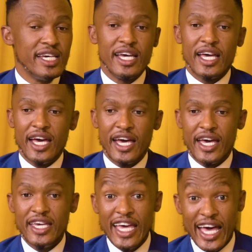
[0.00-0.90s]
Yes.
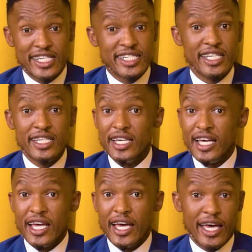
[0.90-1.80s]

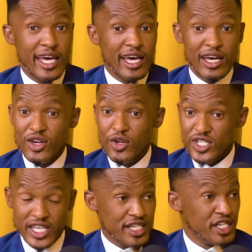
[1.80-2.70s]
It
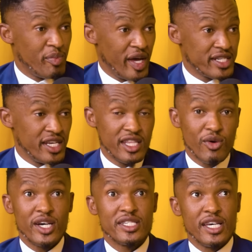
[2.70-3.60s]
was action packed, and there
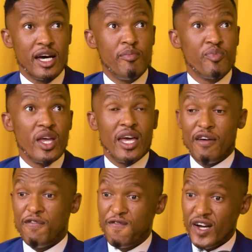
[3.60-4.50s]
was a
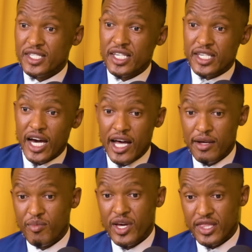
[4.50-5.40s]
fastest car
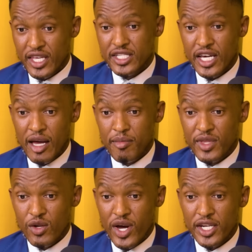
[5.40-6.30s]
at that time,
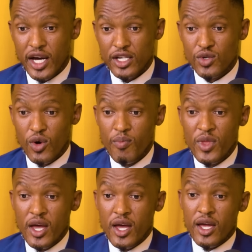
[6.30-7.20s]
that white car. So
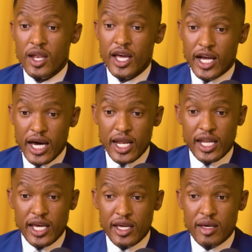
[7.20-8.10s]
le
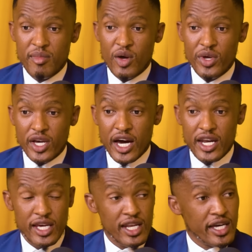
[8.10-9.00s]
carle bewi
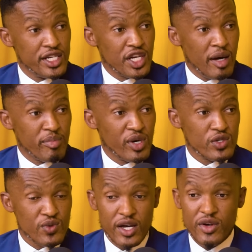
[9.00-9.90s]
carry a lucky charm
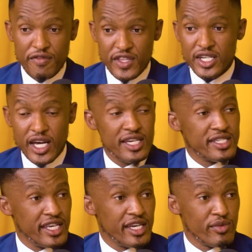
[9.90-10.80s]
because if that car is
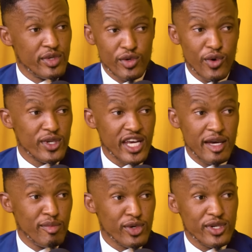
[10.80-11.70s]
there, we knew
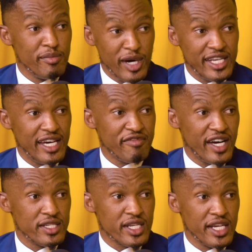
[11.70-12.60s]
gutai imali
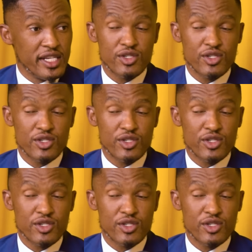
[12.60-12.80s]
afa straight.